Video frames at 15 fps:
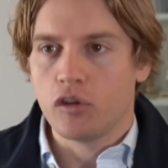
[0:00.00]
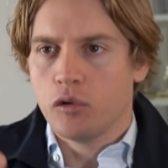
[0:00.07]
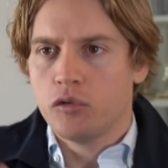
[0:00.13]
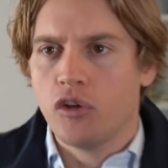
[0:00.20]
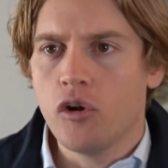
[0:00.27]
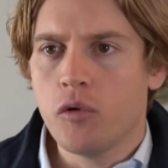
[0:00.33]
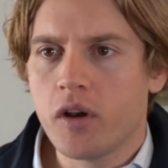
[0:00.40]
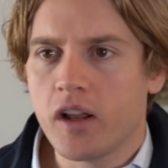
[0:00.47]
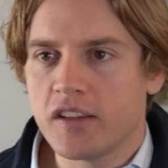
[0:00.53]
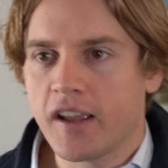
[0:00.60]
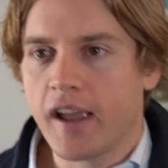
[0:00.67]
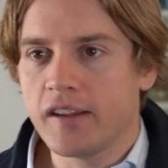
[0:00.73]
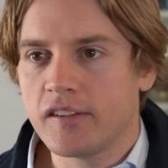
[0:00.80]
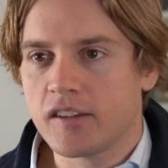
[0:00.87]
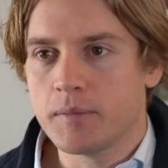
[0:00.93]
you'll do what it
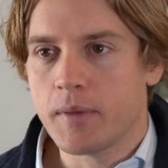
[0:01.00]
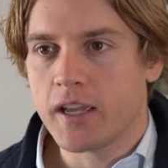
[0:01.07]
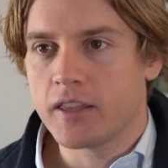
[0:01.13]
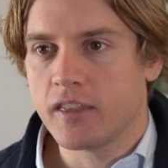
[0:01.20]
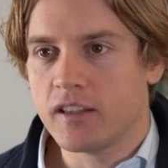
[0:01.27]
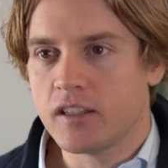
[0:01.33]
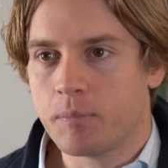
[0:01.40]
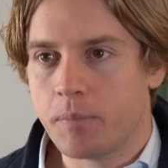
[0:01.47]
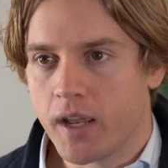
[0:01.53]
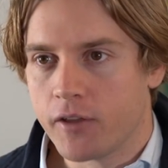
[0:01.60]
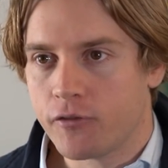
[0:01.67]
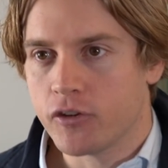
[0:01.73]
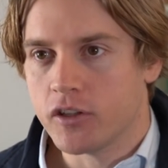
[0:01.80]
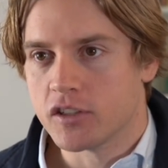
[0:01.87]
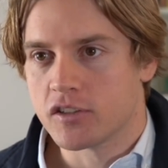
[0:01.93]
takes to make things
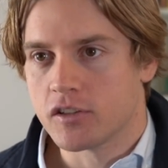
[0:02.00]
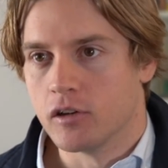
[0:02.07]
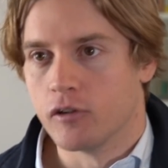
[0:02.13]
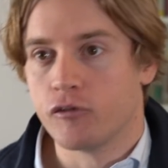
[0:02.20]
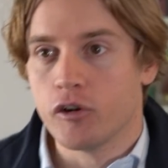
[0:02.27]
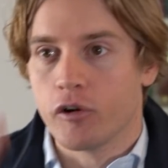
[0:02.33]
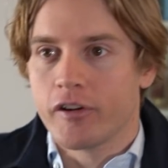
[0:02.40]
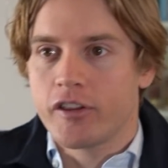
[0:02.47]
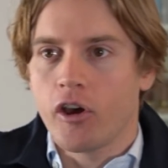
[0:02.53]
better for yourself. You're a